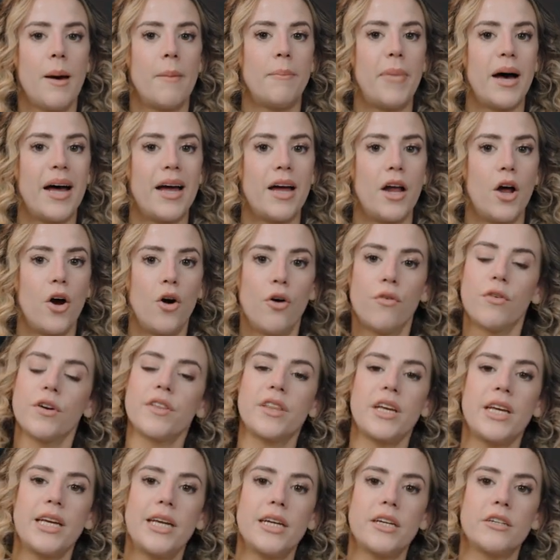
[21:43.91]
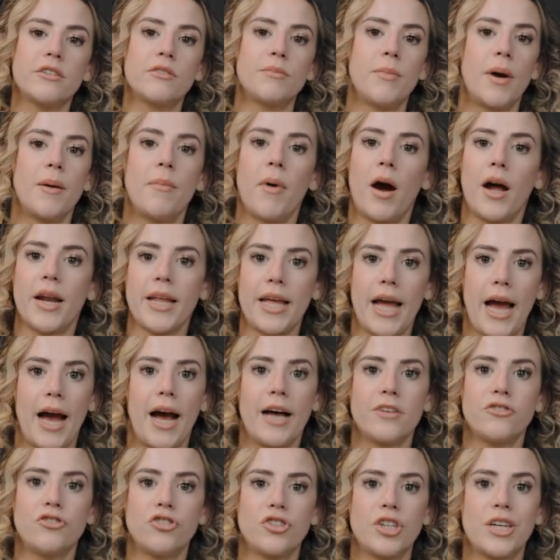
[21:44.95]
But over the years, my body
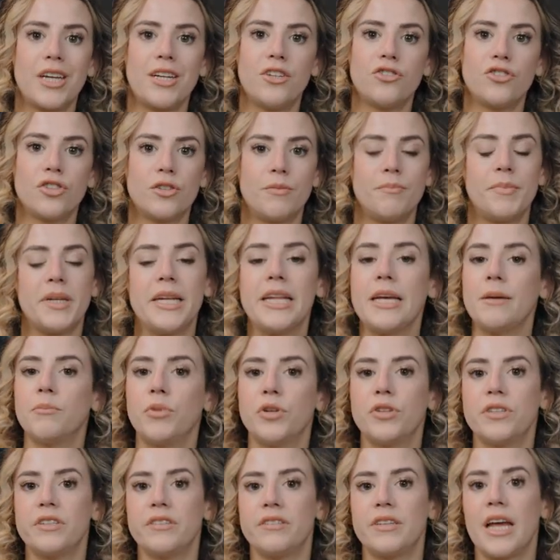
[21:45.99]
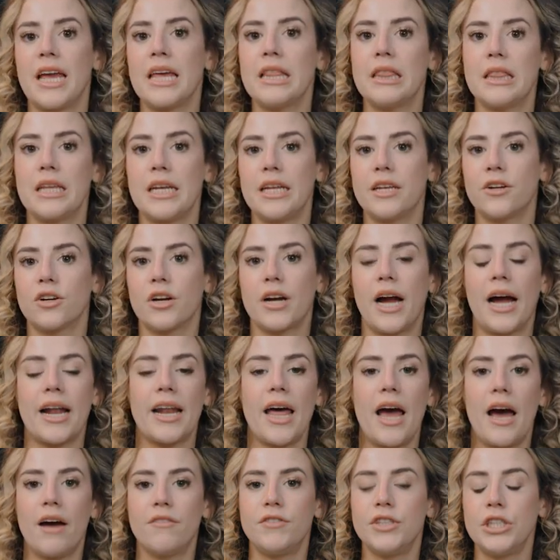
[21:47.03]
has changed and been able to stay leaner at
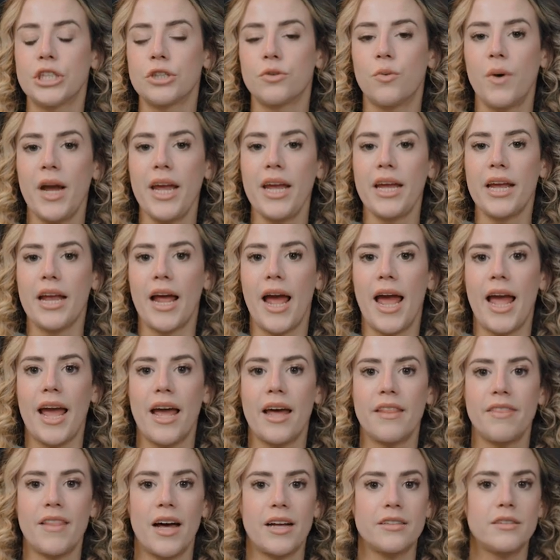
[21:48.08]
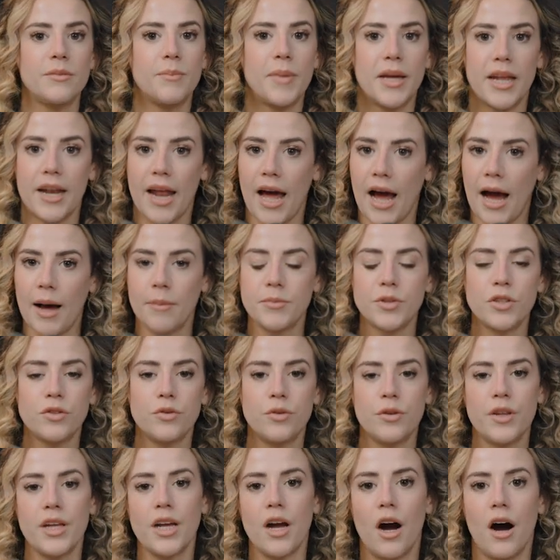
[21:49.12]
a heavier weight, and that's been
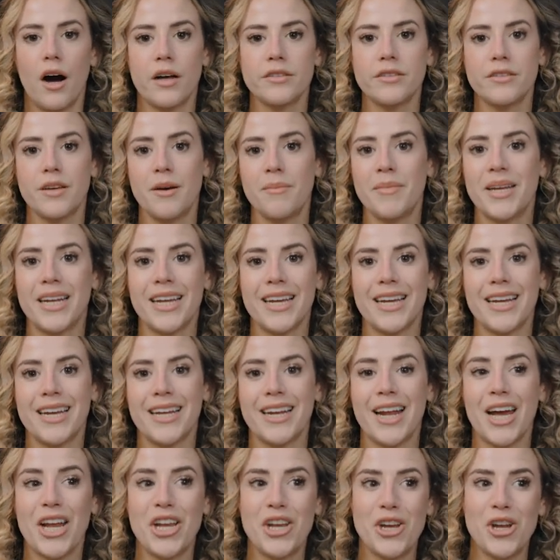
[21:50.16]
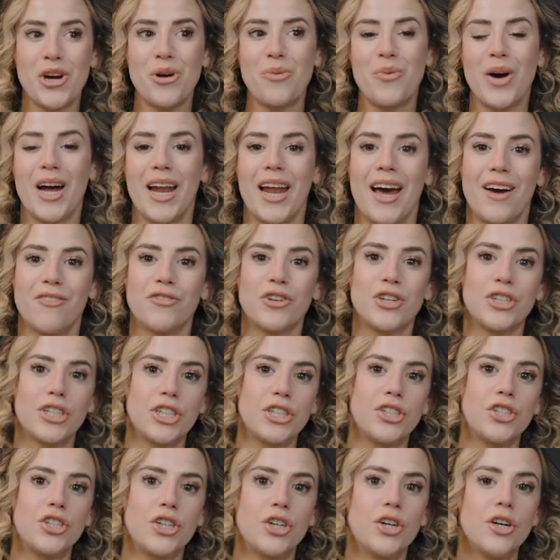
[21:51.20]
absolutely awesome. And again, I know what effort
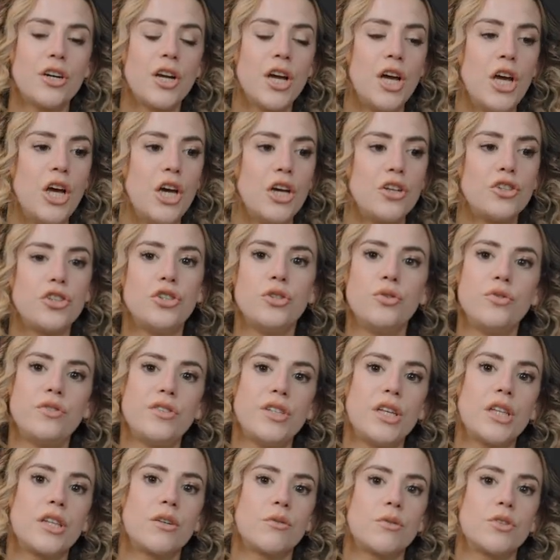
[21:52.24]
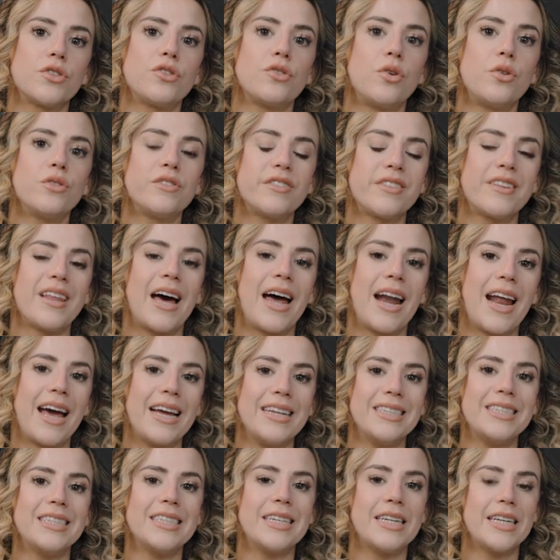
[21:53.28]
it took to see the results that I
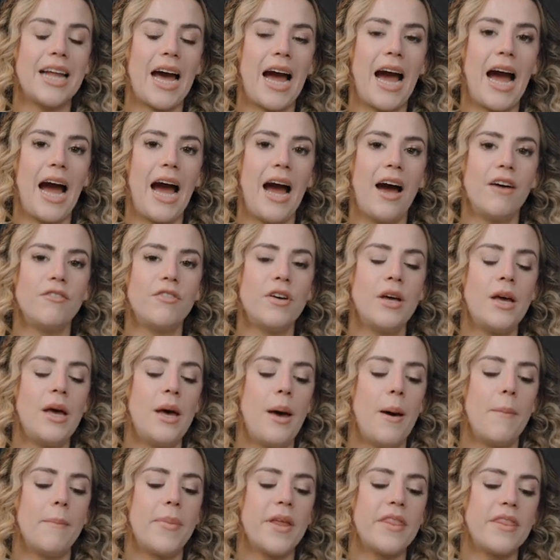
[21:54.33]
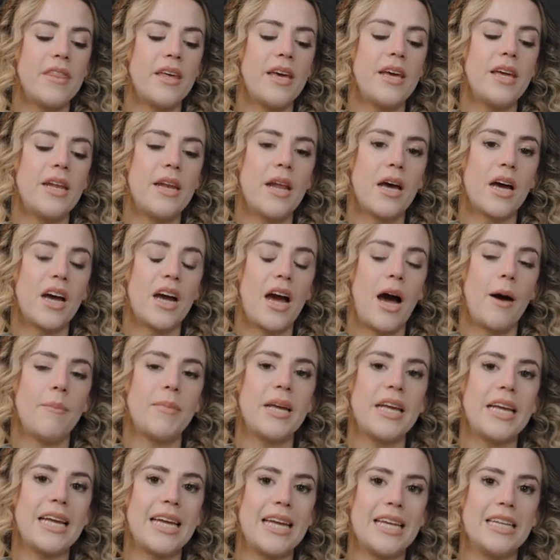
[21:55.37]
did have. But then
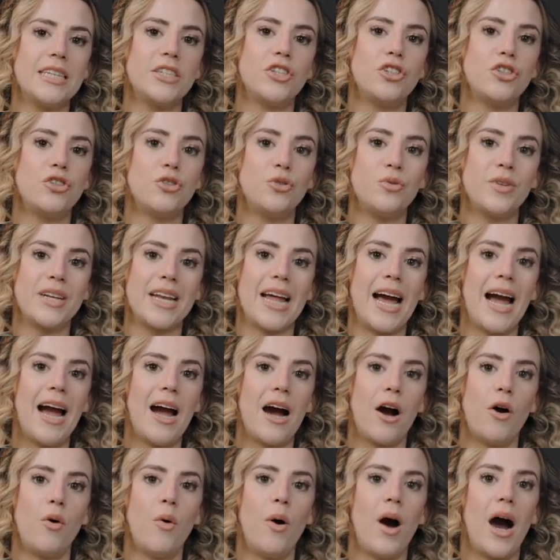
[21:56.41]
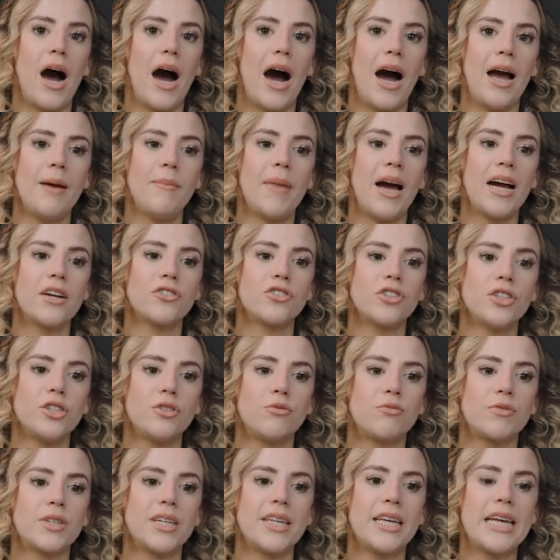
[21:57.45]
coming into now, I'm actually
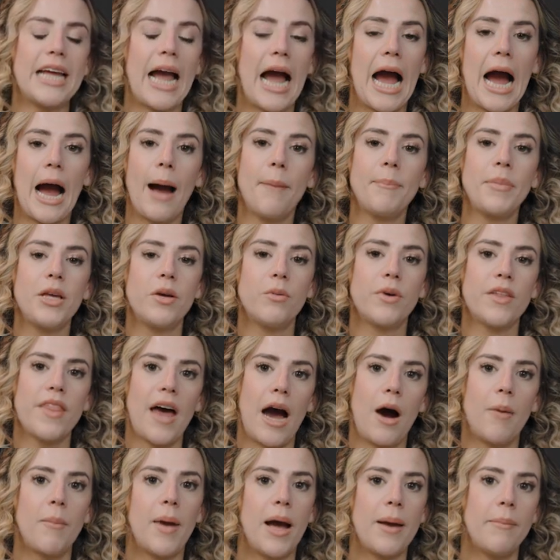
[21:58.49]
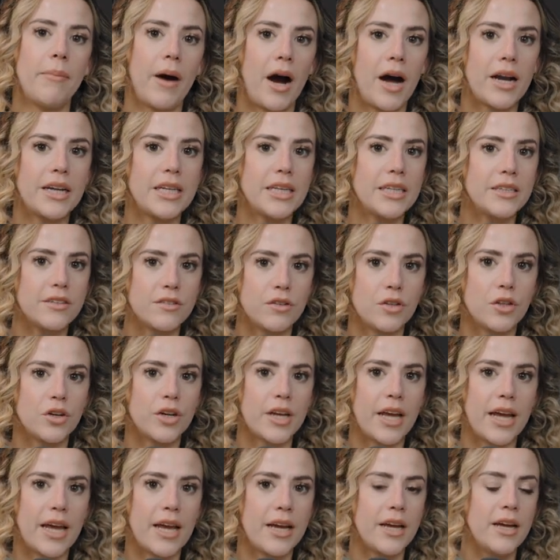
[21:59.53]
really happy with how my body is
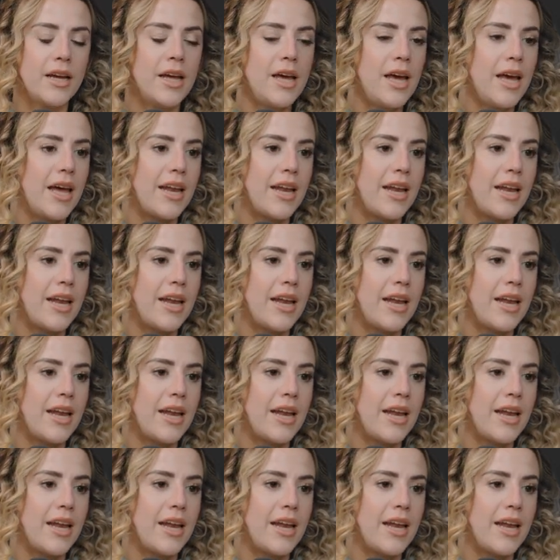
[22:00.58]
looking.